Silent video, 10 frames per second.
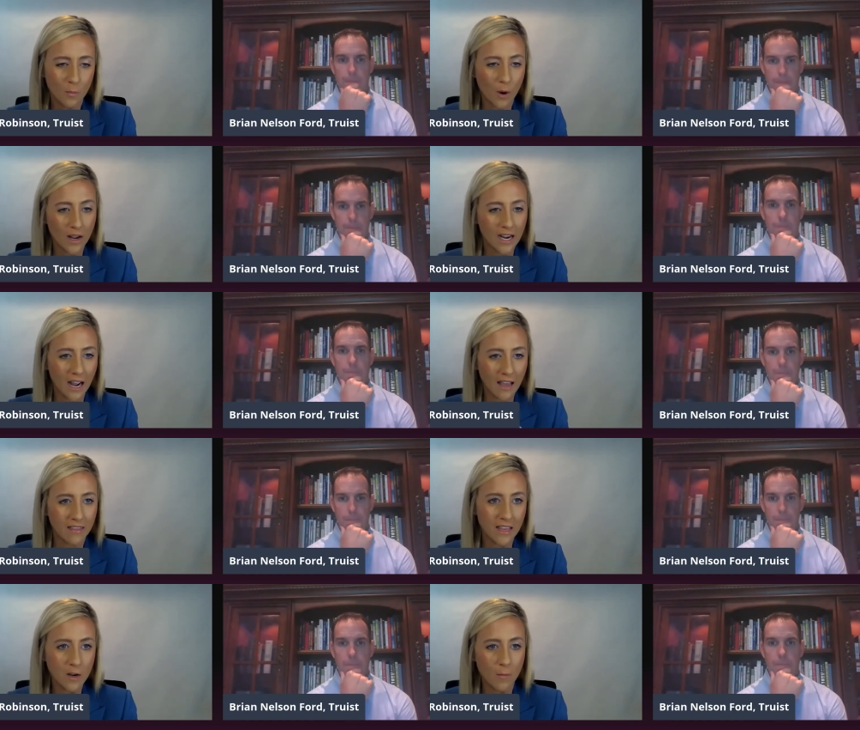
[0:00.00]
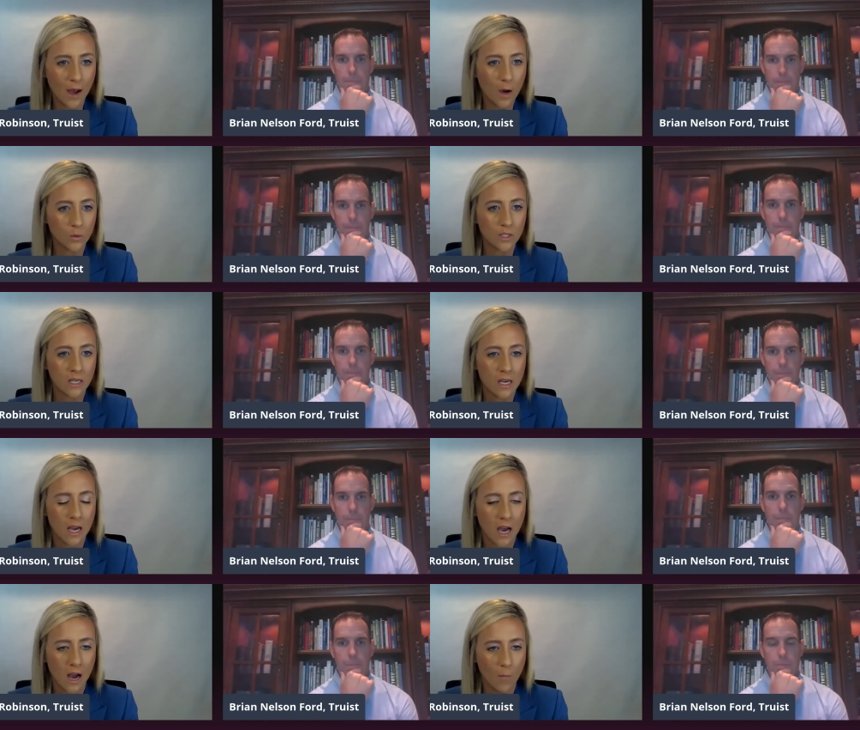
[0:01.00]
Speaker 1: Brian, I think about
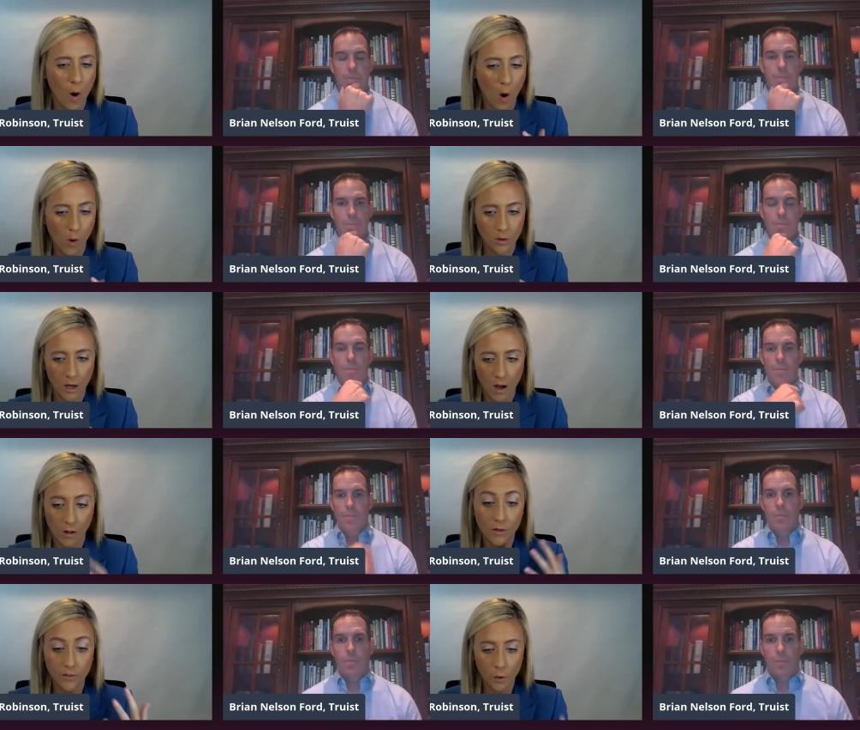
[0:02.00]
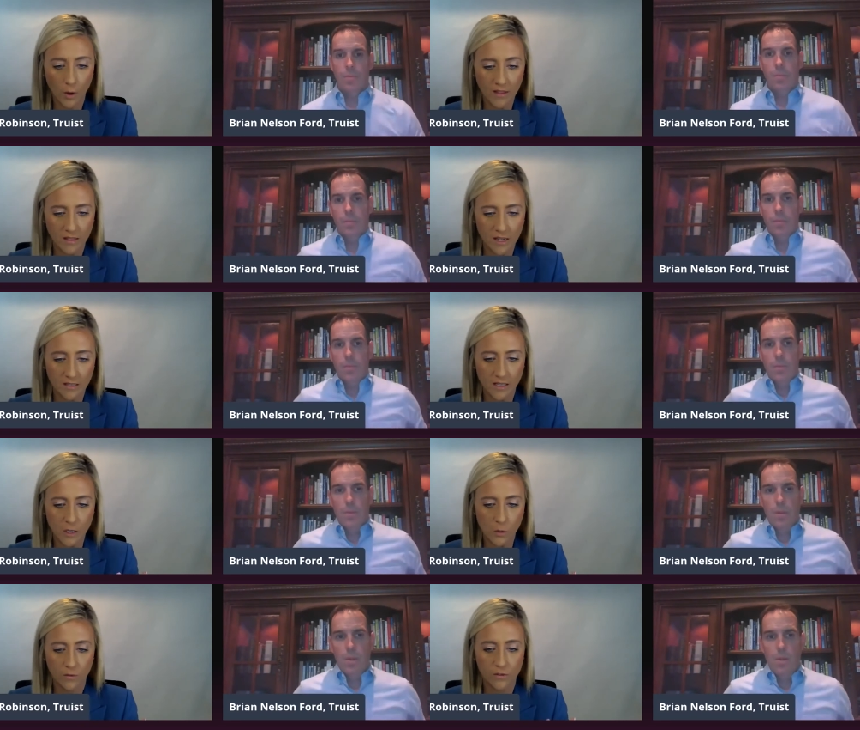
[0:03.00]
all of the great things
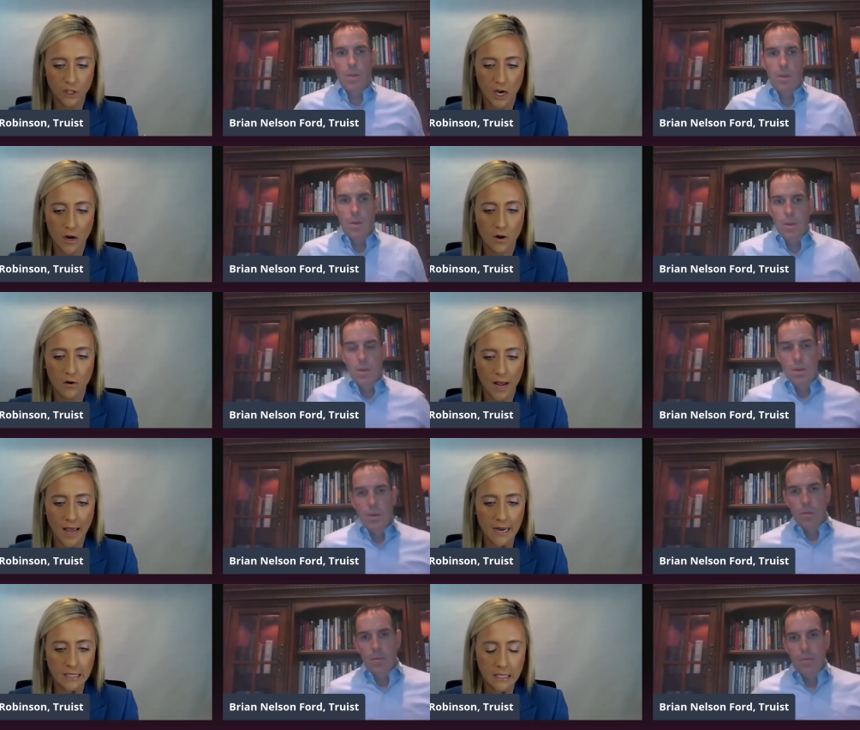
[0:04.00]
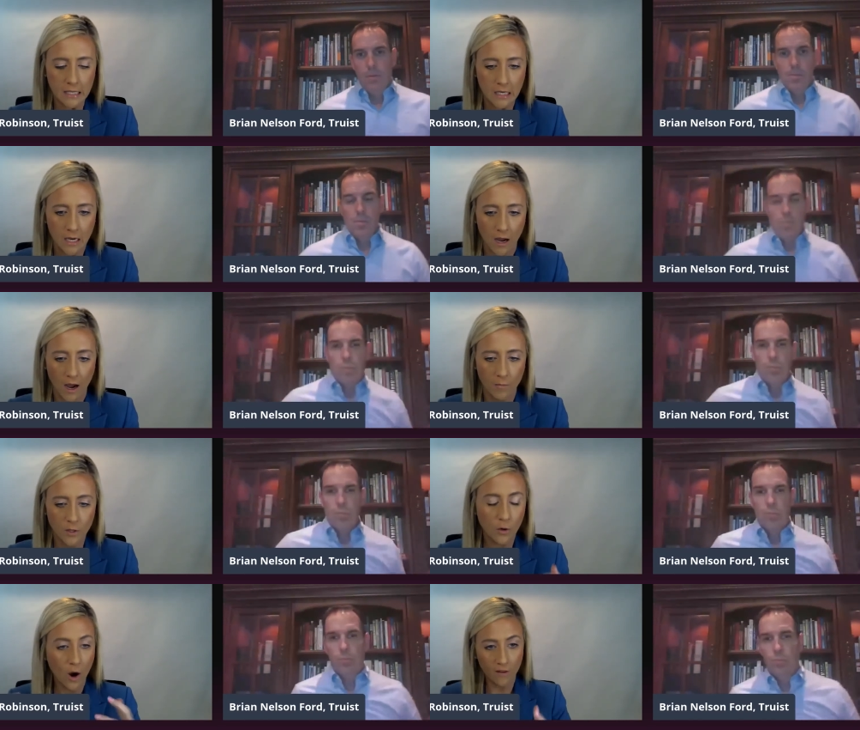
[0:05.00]
that you have shared, and
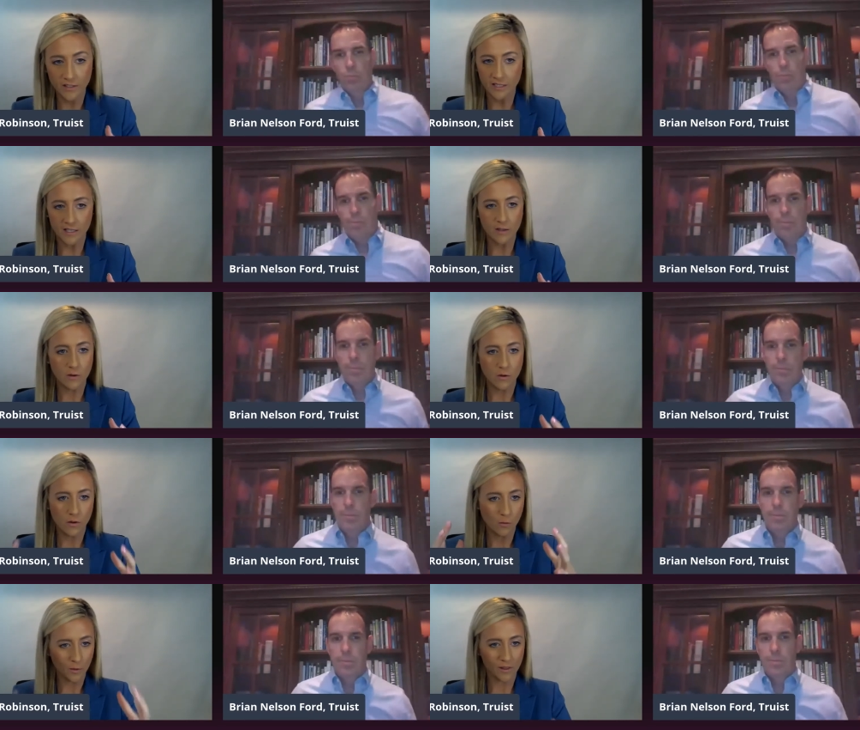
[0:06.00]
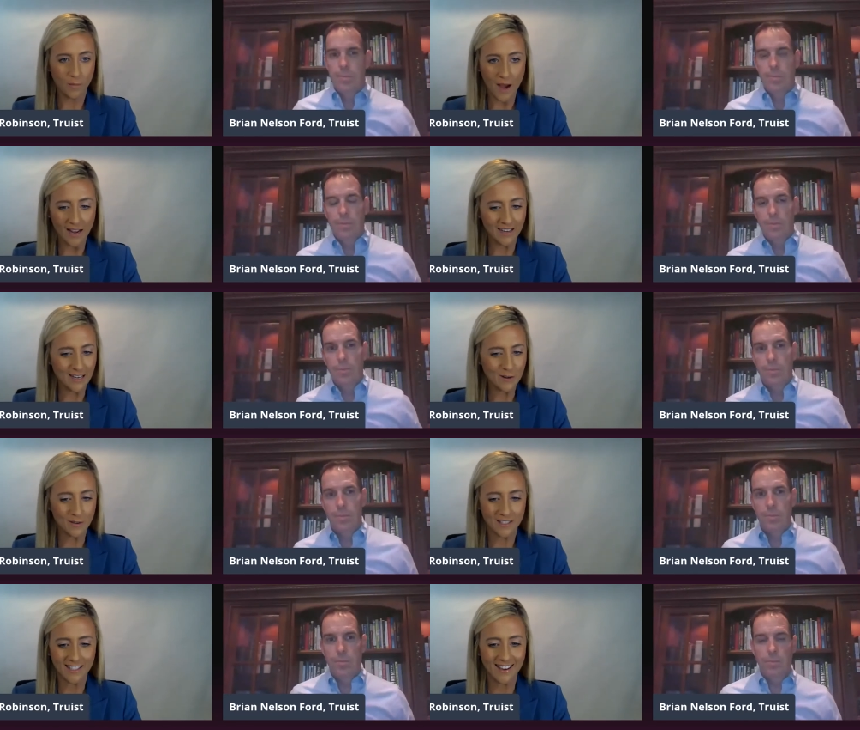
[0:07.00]
obviously you're one of the
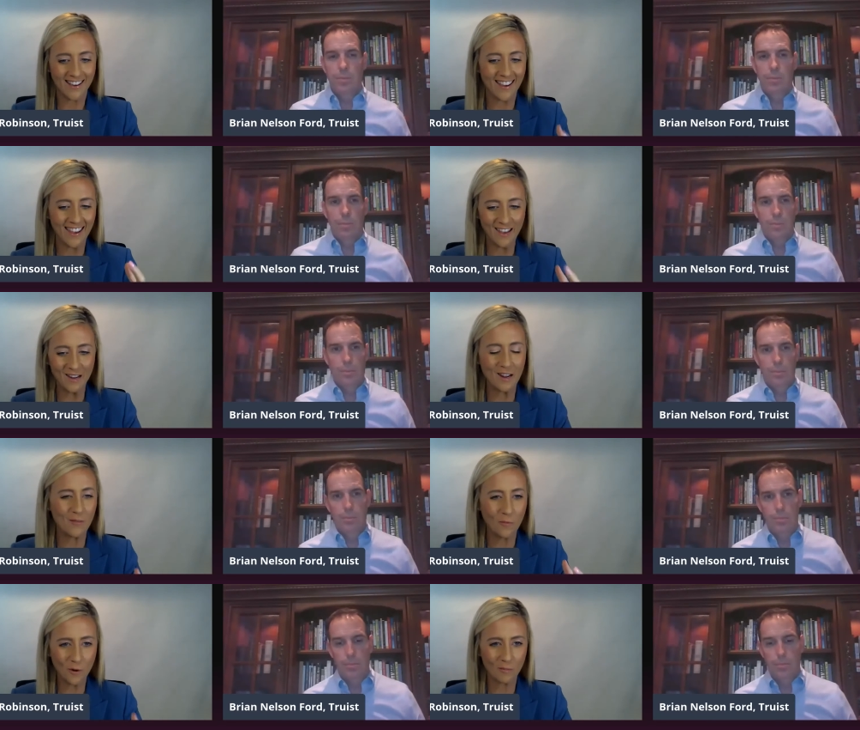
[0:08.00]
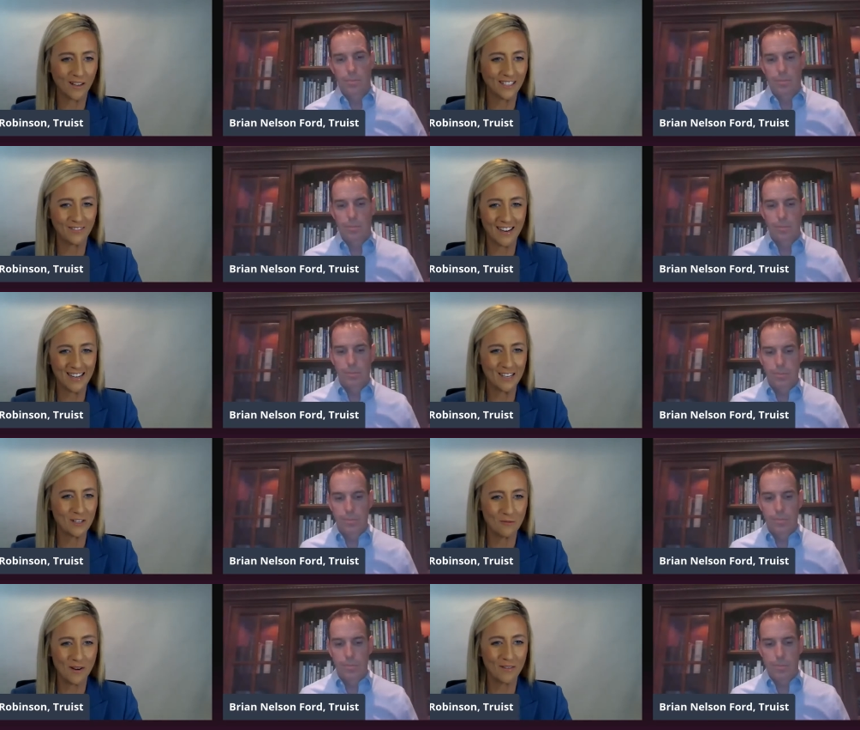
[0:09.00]
pioneers in workplace
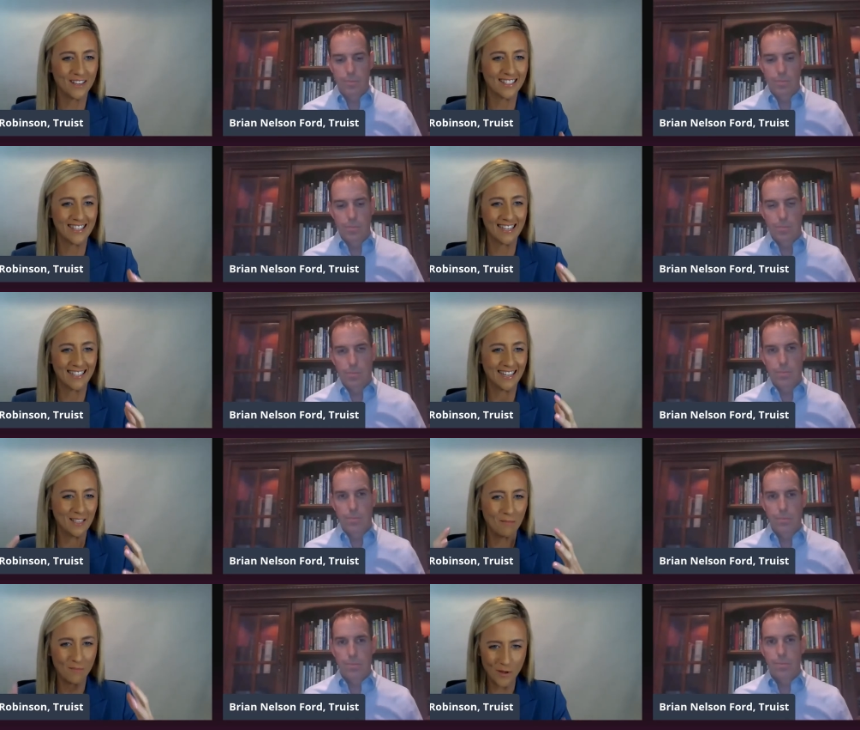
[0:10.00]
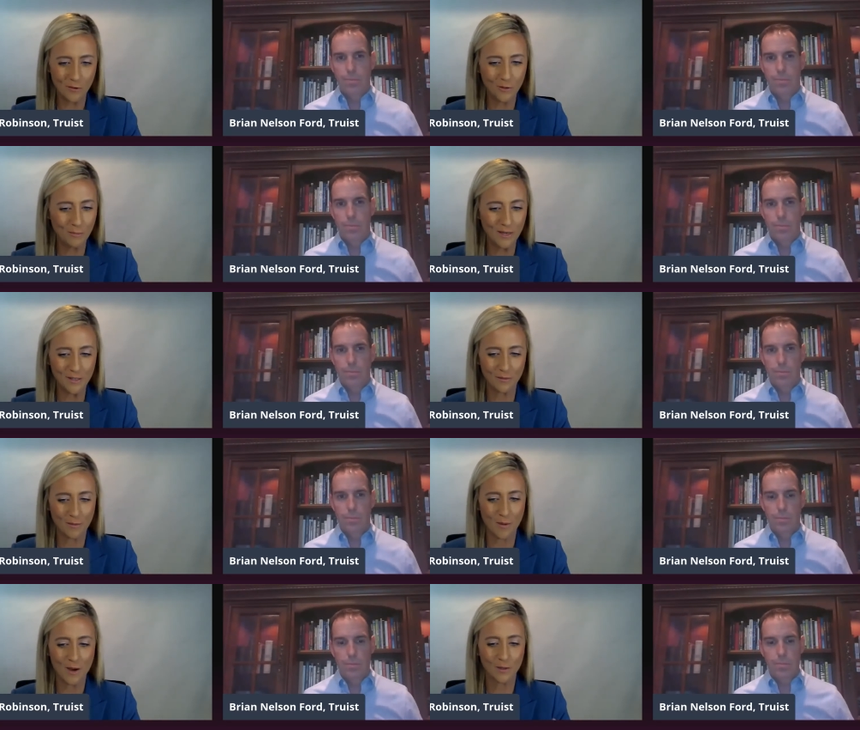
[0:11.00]
financial wellness. That's a huge piece of
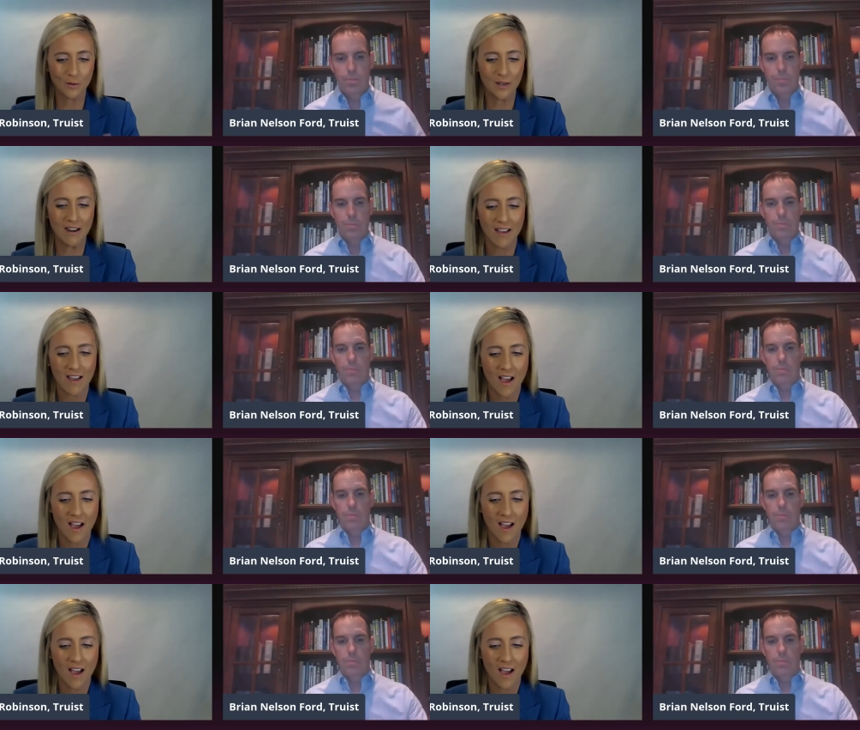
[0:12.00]
the puzzle, and